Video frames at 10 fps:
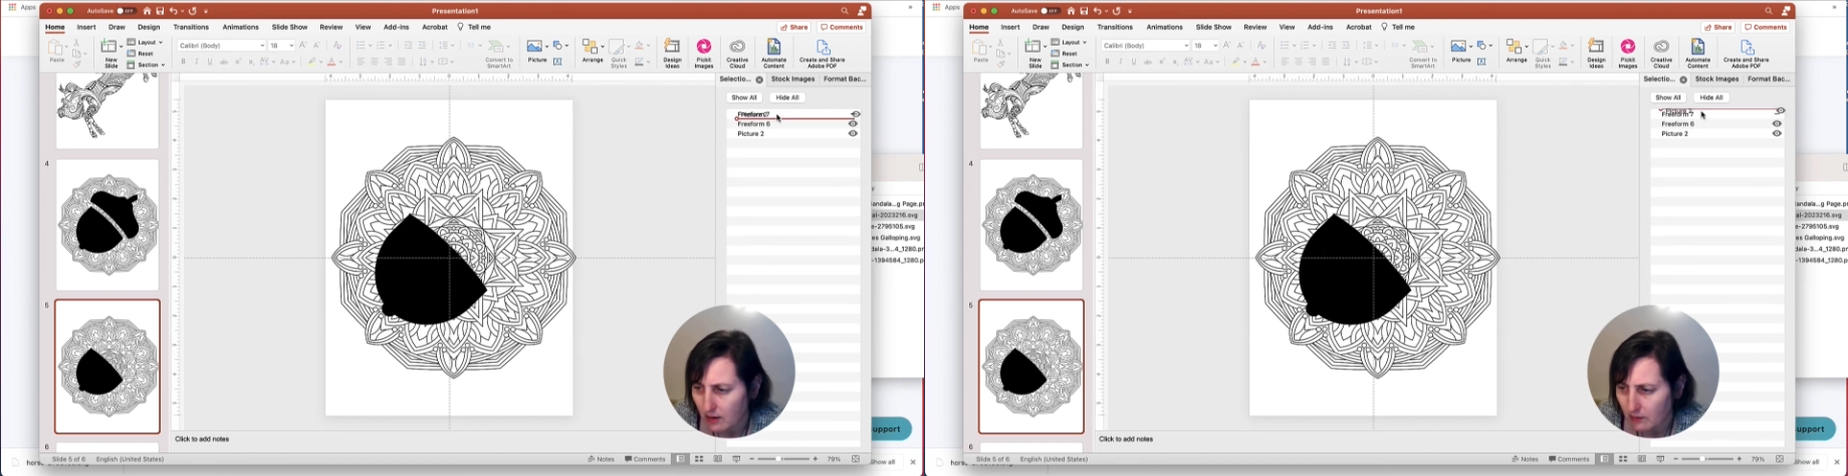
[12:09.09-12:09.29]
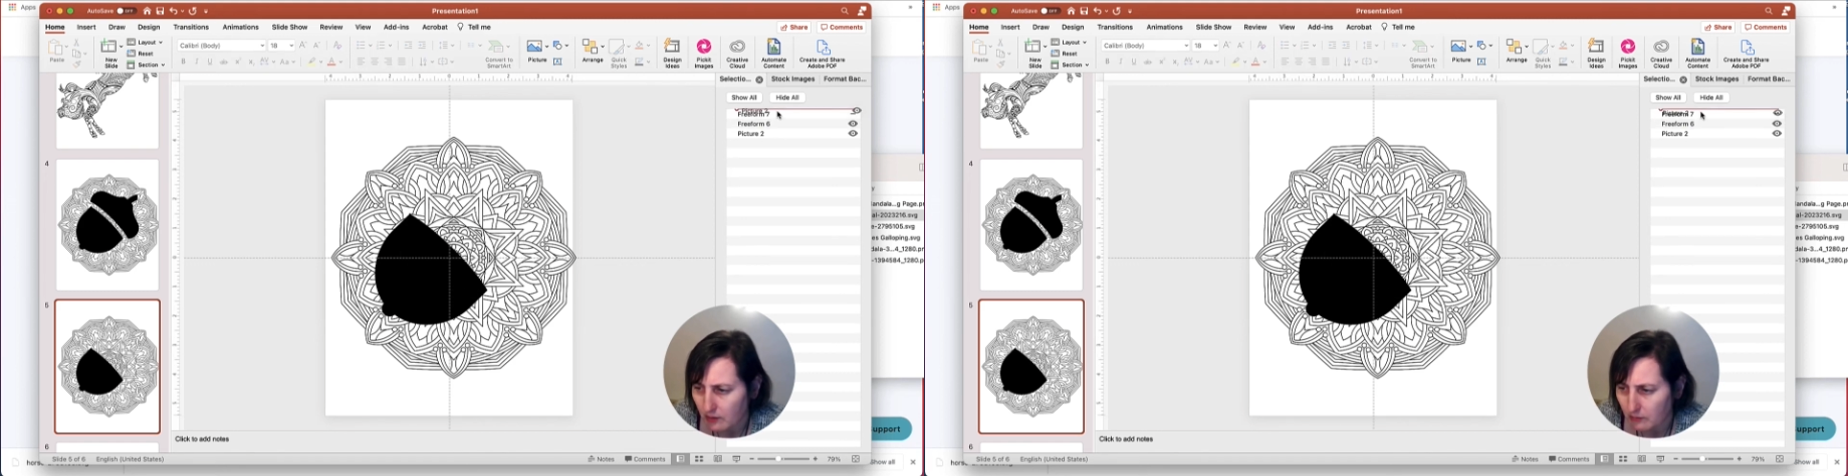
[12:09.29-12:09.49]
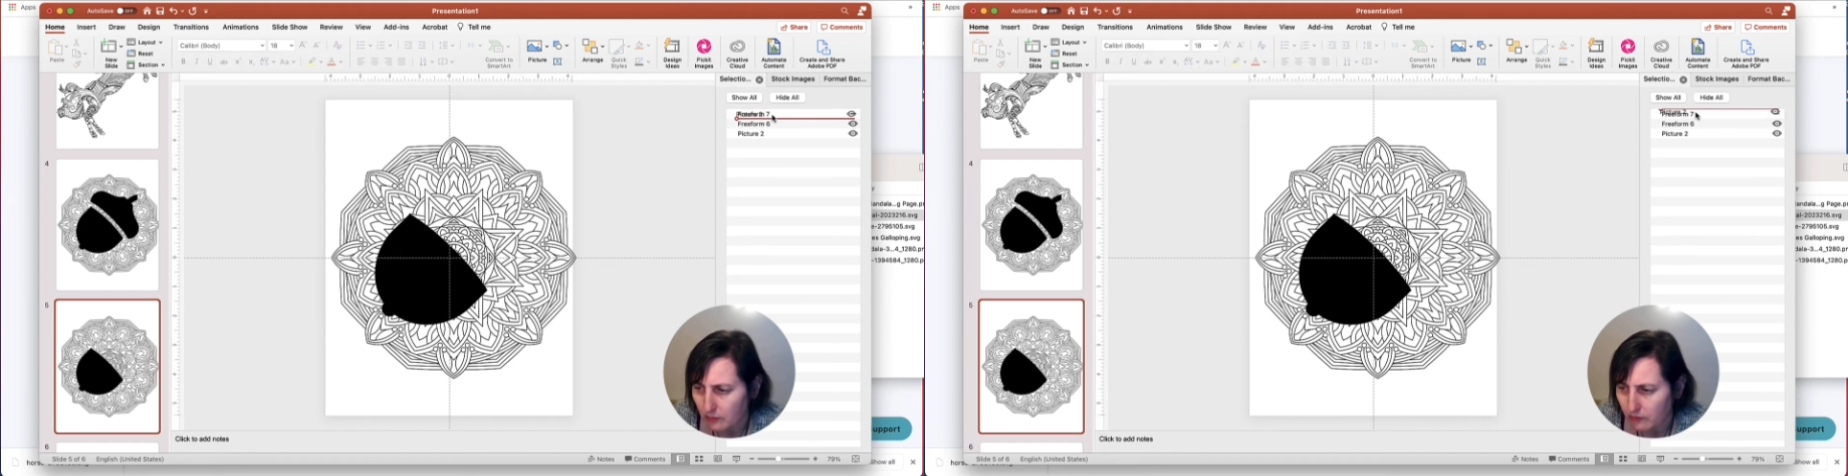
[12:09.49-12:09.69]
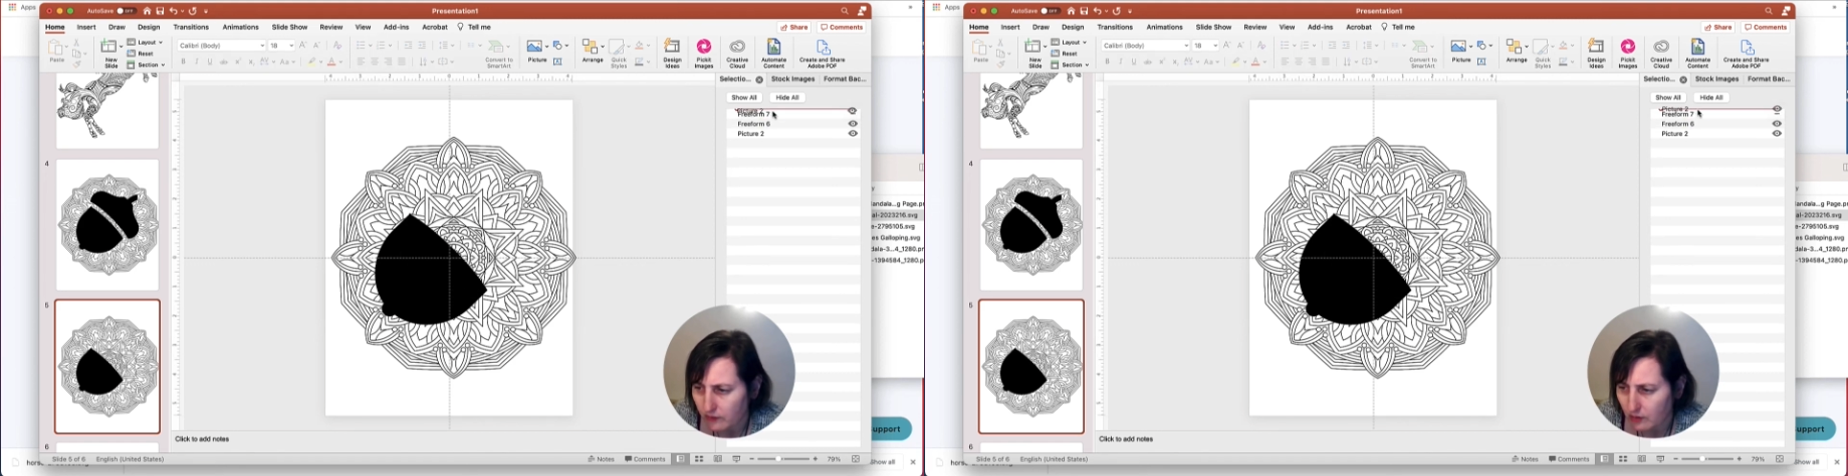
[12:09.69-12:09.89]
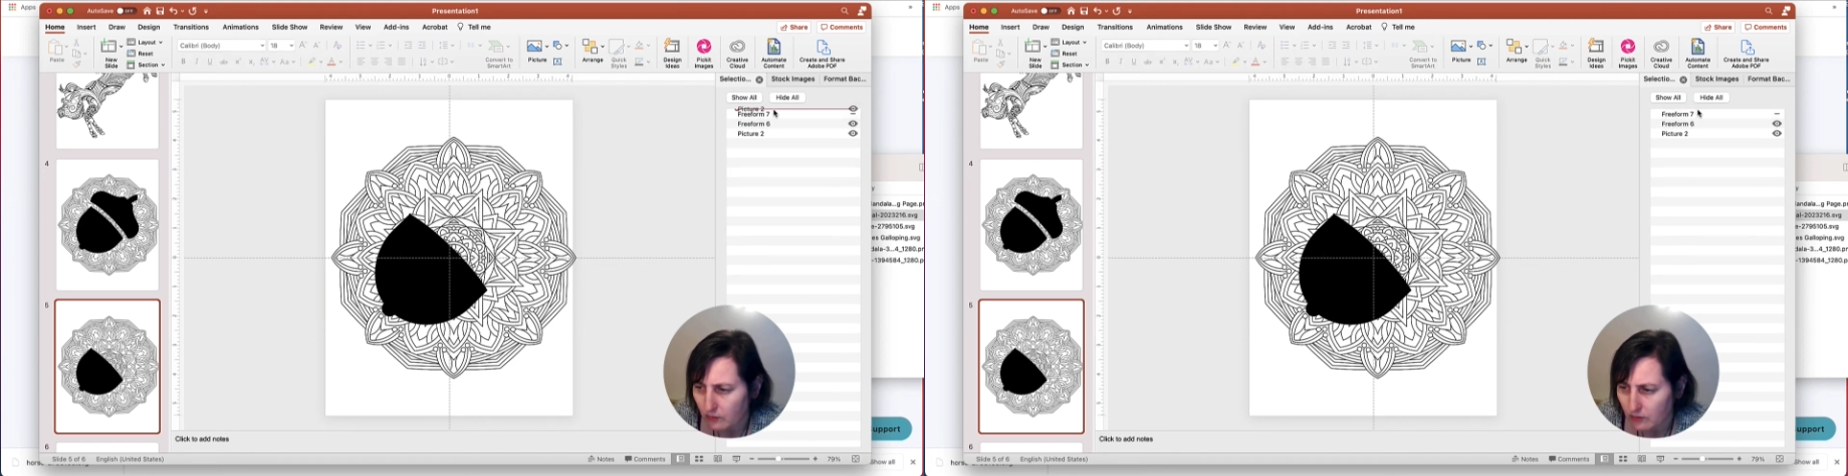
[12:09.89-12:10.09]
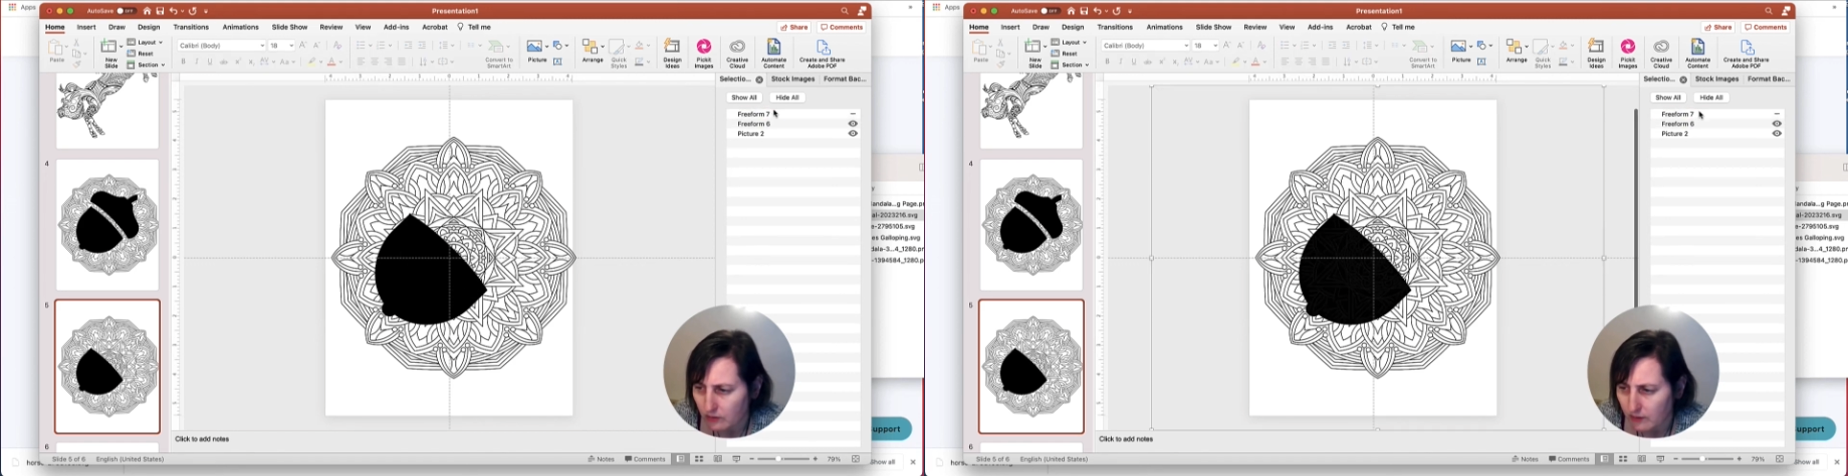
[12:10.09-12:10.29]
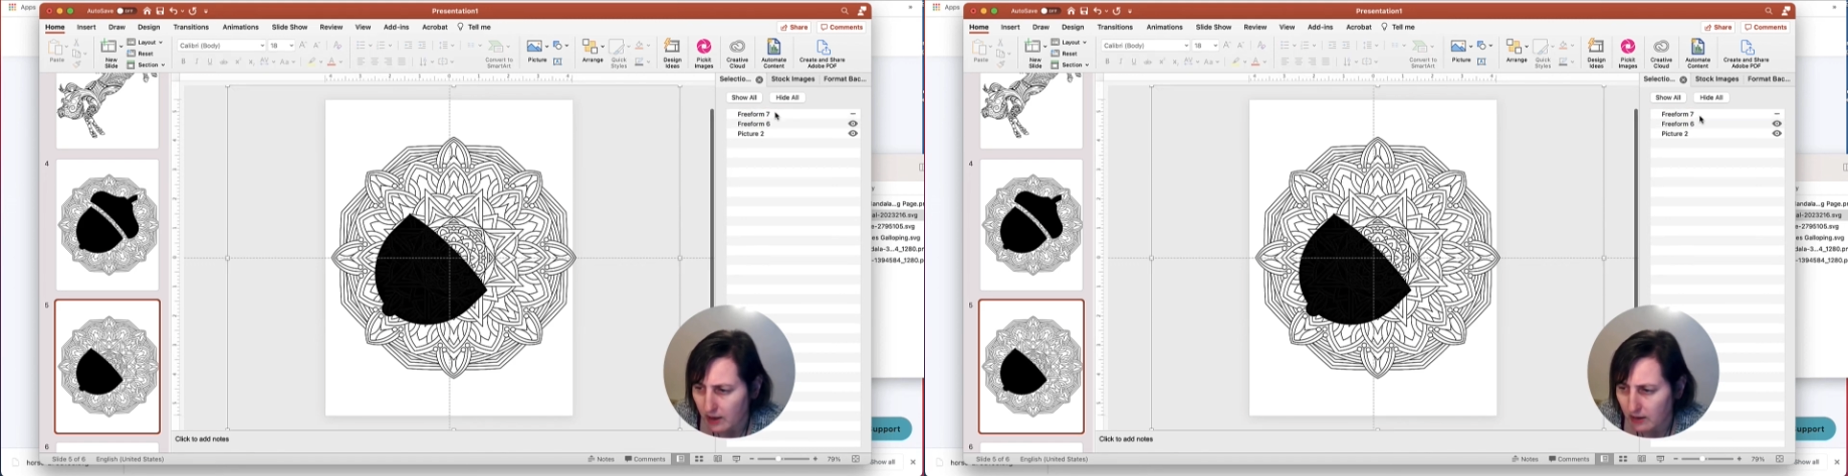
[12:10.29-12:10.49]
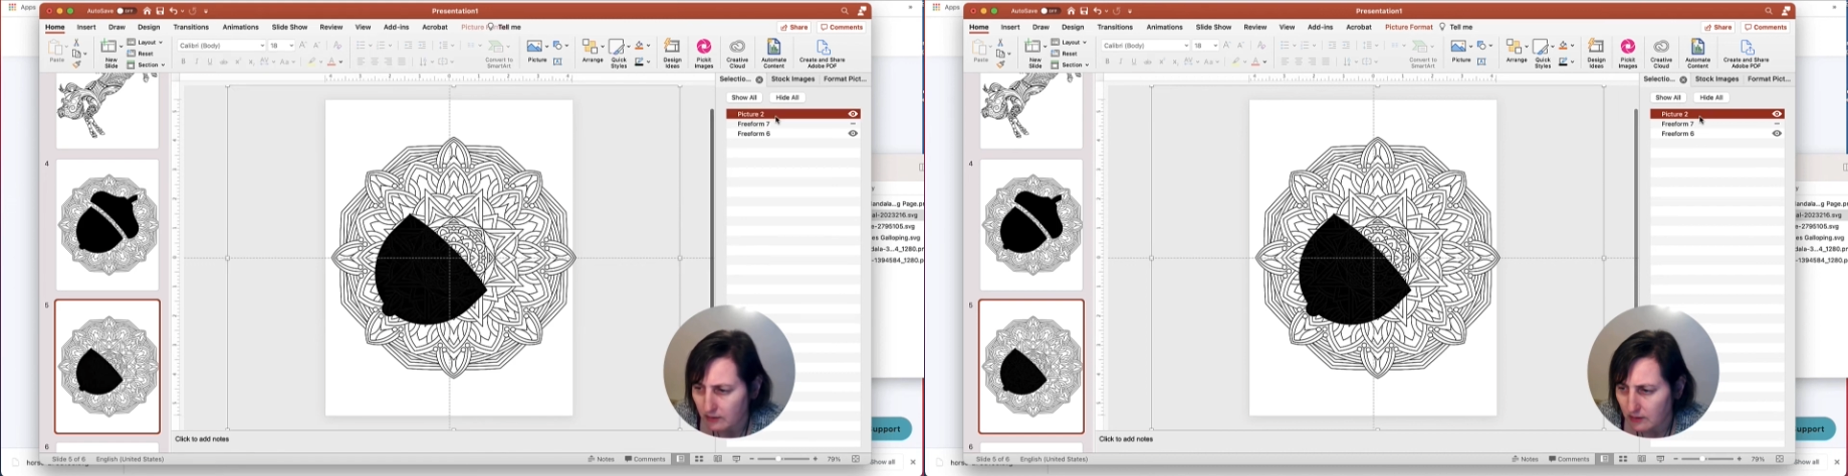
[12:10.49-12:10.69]
and move the order
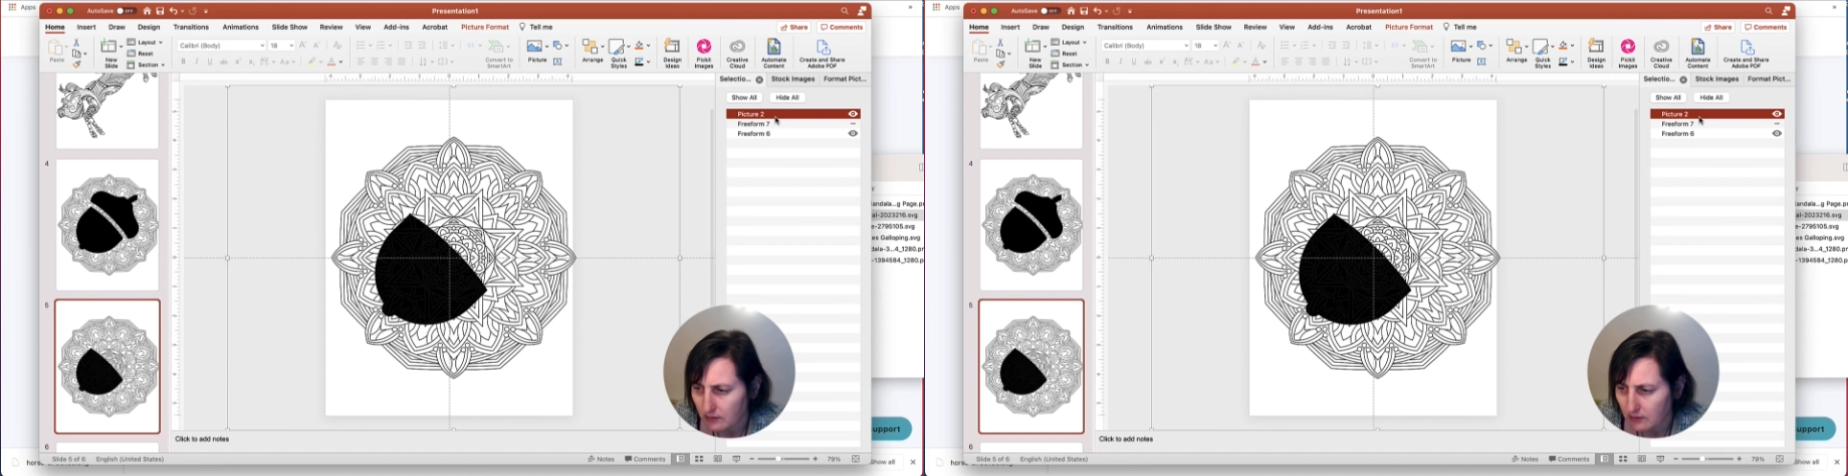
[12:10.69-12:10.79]
around,